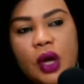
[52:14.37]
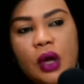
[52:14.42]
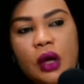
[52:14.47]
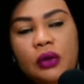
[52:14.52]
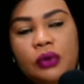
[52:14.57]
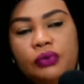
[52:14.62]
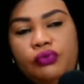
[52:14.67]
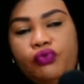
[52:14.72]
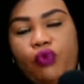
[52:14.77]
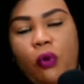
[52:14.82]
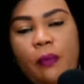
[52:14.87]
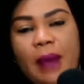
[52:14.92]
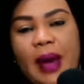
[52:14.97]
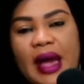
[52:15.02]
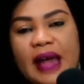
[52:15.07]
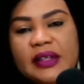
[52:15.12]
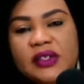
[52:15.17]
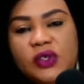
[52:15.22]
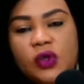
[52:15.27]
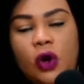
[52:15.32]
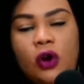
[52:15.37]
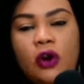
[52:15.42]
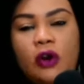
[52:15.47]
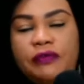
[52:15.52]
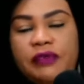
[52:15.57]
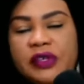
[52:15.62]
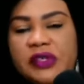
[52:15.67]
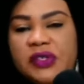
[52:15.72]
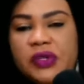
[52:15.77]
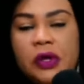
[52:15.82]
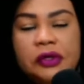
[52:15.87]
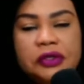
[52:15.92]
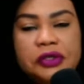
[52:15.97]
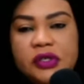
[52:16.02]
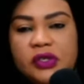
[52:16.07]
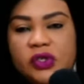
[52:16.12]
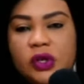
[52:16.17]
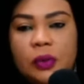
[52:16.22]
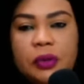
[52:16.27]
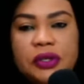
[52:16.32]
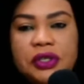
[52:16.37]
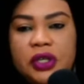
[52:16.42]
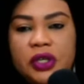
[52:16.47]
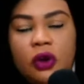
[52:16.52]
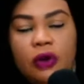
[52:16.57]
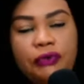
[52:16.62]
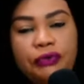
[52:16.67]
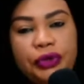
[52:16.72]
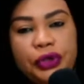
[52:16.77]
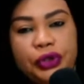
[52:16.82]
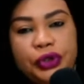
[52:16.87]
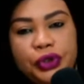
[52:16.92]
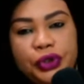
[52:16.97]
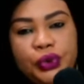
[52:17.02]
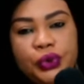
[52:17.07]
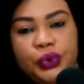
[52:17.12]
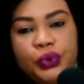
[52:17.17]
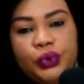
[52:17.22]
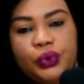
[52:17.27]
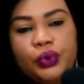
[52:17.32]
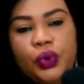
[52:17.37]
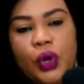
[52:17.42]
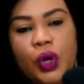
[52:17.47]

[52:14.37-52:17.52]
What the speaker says: romance all of a sudden, somebody loving you?